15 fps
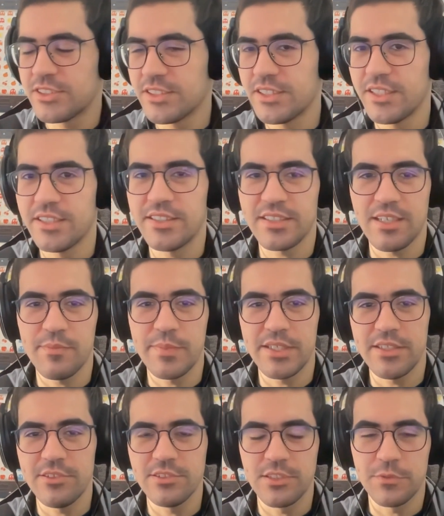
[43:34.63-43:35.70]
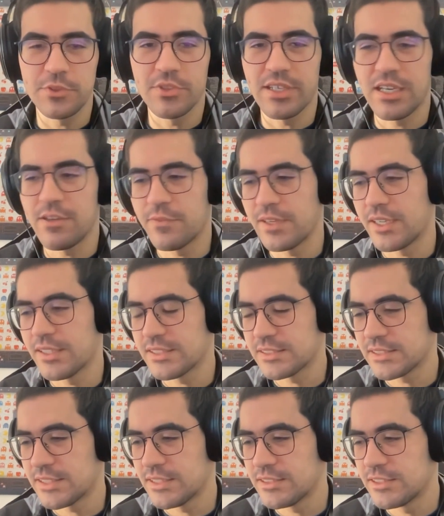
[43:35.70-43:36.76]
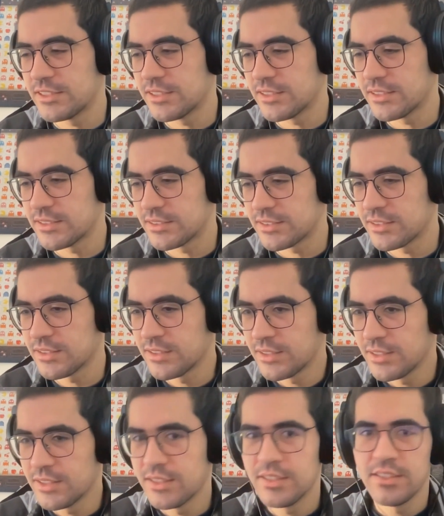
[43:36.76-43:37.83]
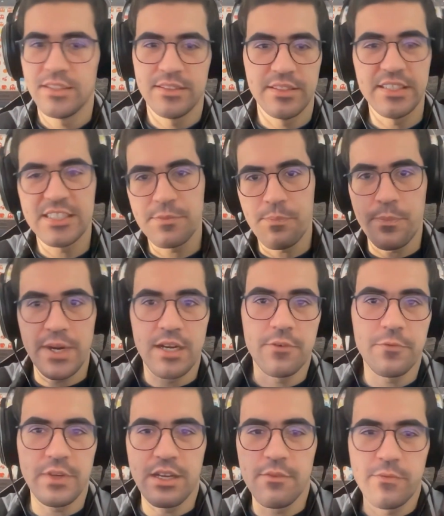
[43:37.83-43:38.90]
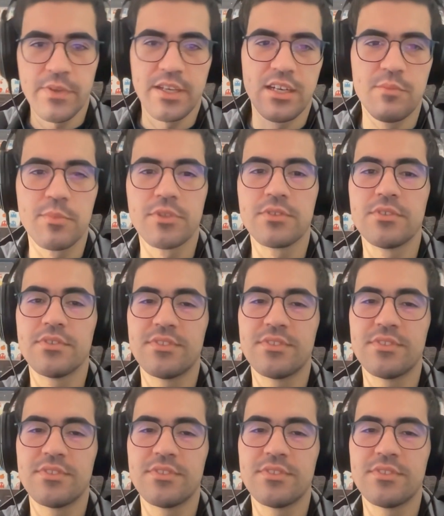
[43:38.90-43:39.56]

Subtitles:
it can be useful to have like say this path available.